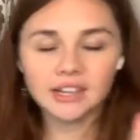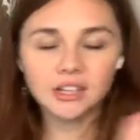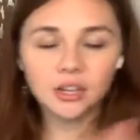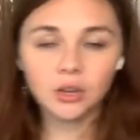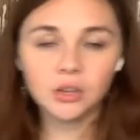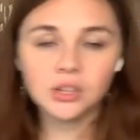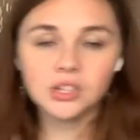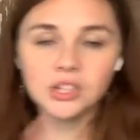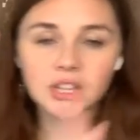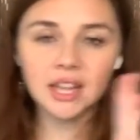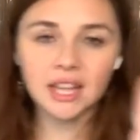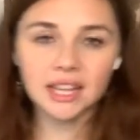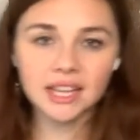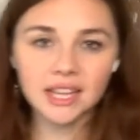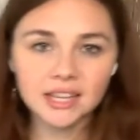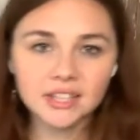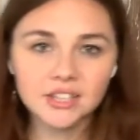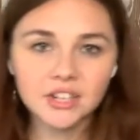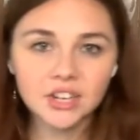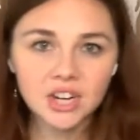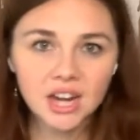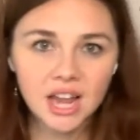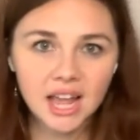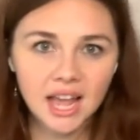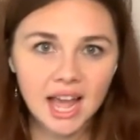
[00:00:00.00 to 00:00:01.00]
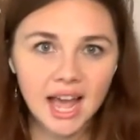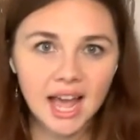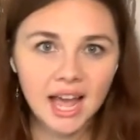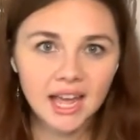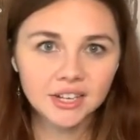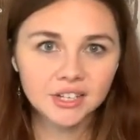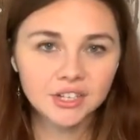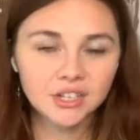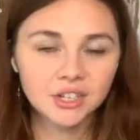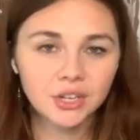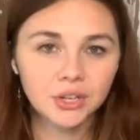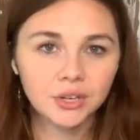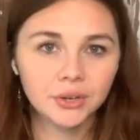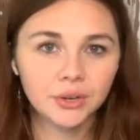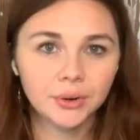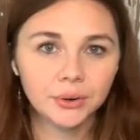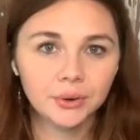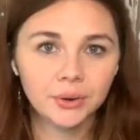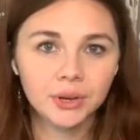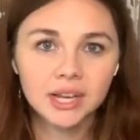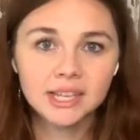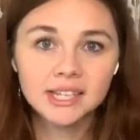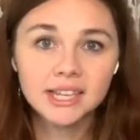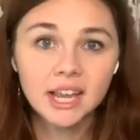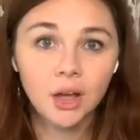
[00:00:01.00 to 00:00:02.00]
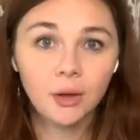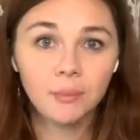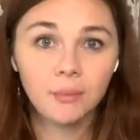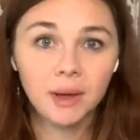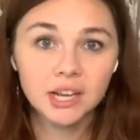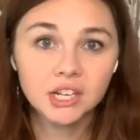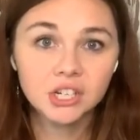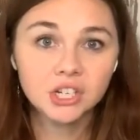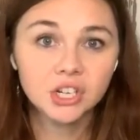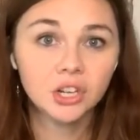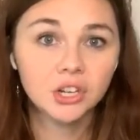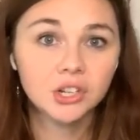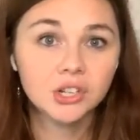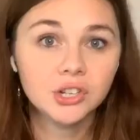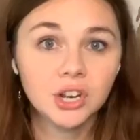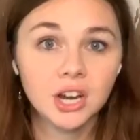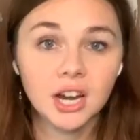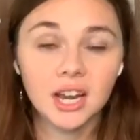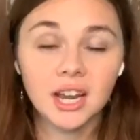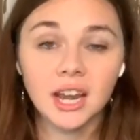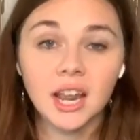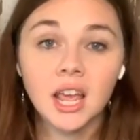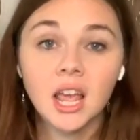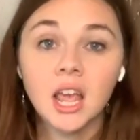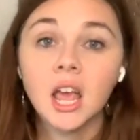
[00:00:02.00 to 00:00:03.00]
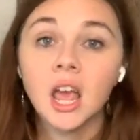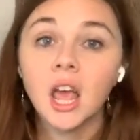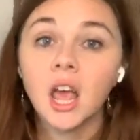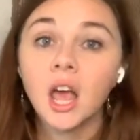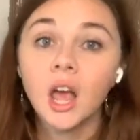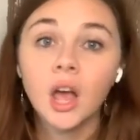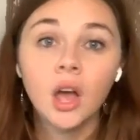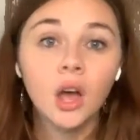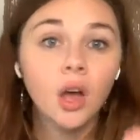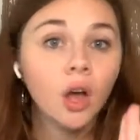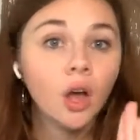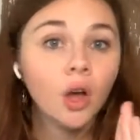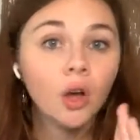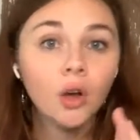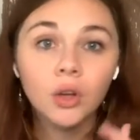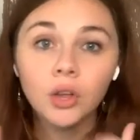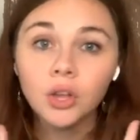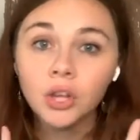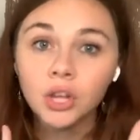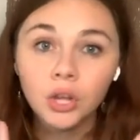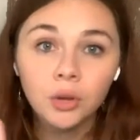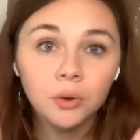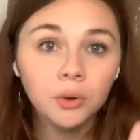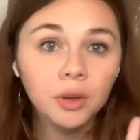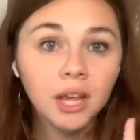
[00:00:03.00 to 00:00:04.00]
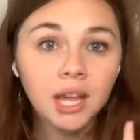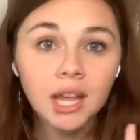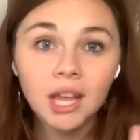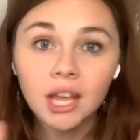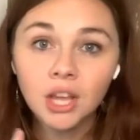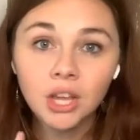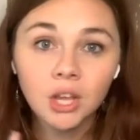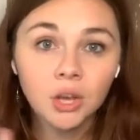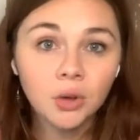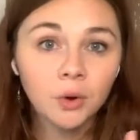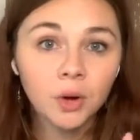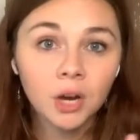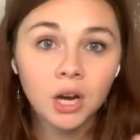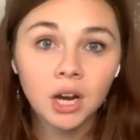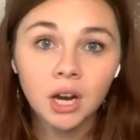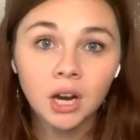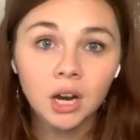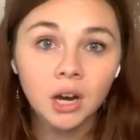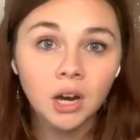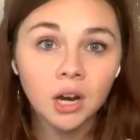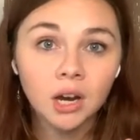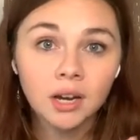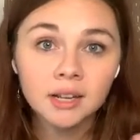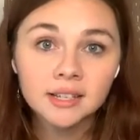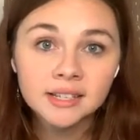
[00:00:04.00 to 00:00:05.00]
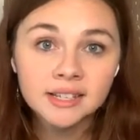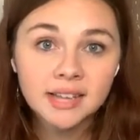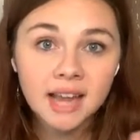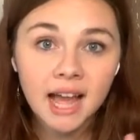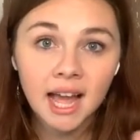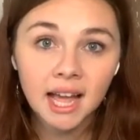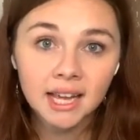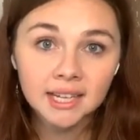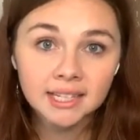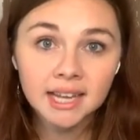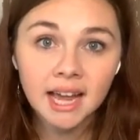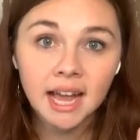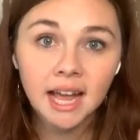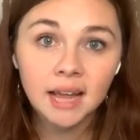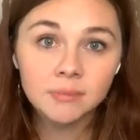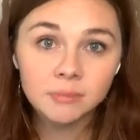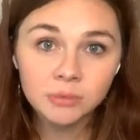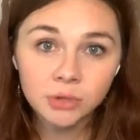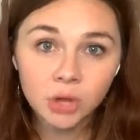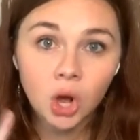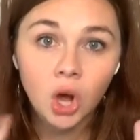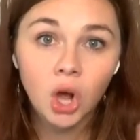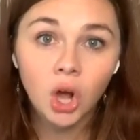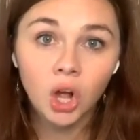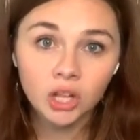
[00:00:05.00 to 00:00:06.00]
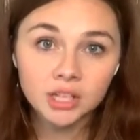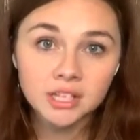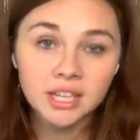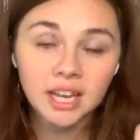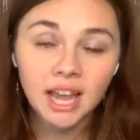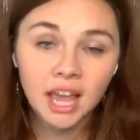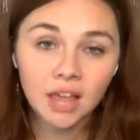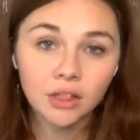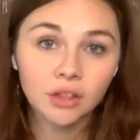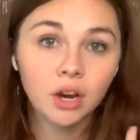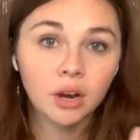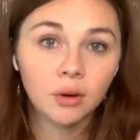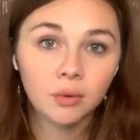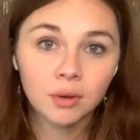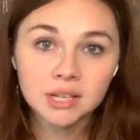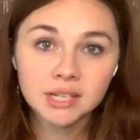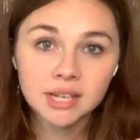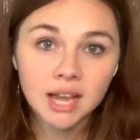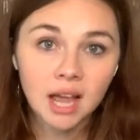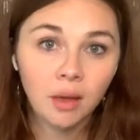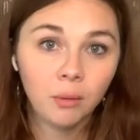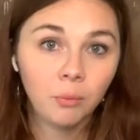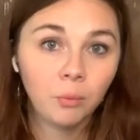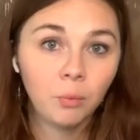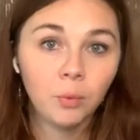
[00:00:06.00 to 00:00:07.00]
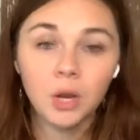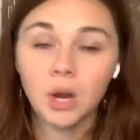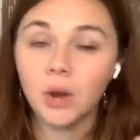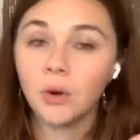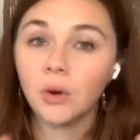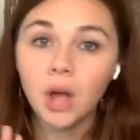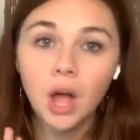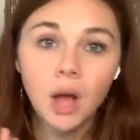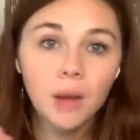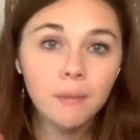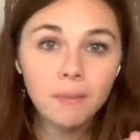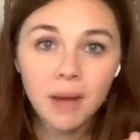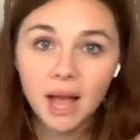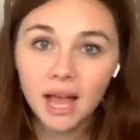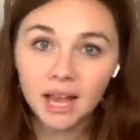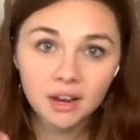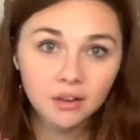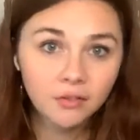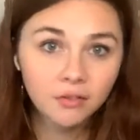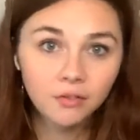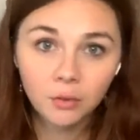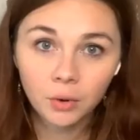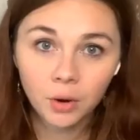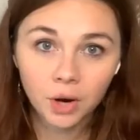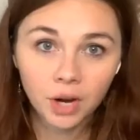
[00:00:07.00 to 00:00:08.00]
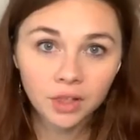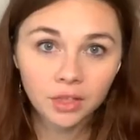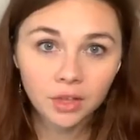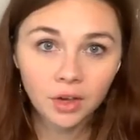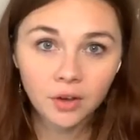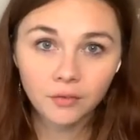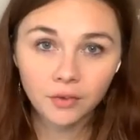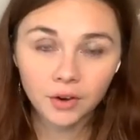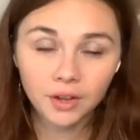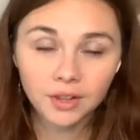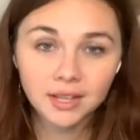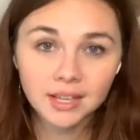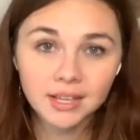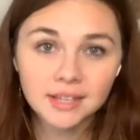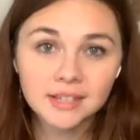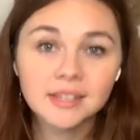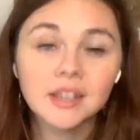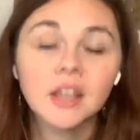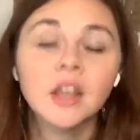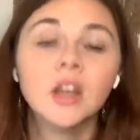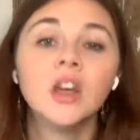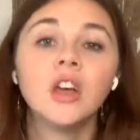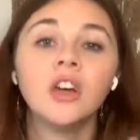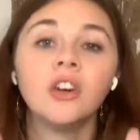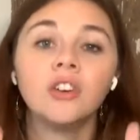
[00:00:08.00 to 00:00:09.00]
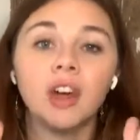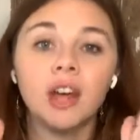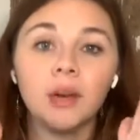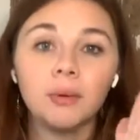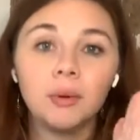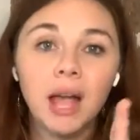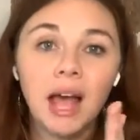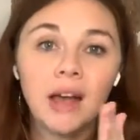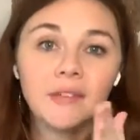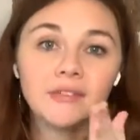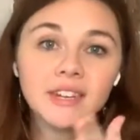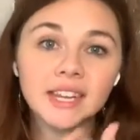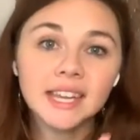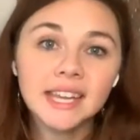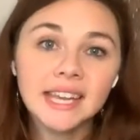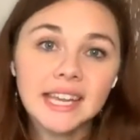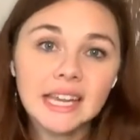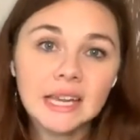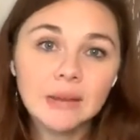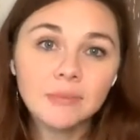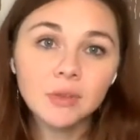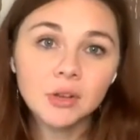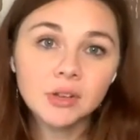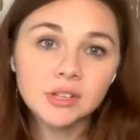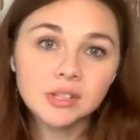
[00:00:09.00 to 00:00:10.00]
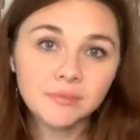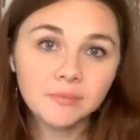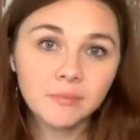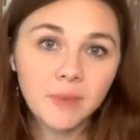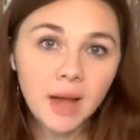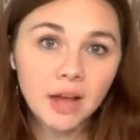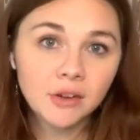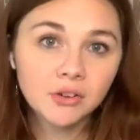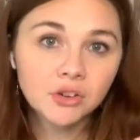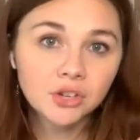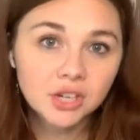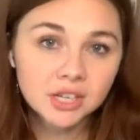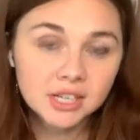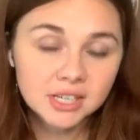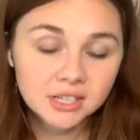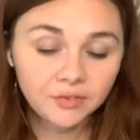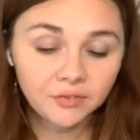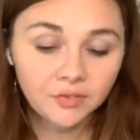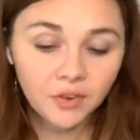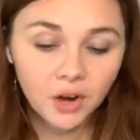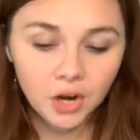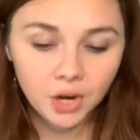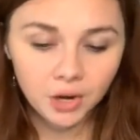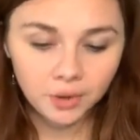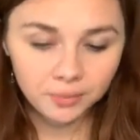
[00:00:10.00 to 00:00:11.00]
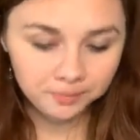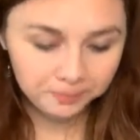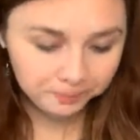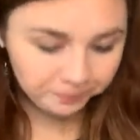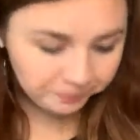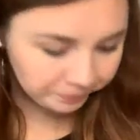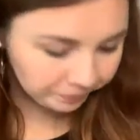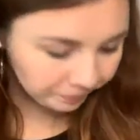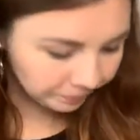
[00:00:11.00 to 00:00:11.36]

told you that yesterday I had to tell my children, you get your snack times all together at one time. We don't come back and forth over this, right? We have to keep those boundaries firm.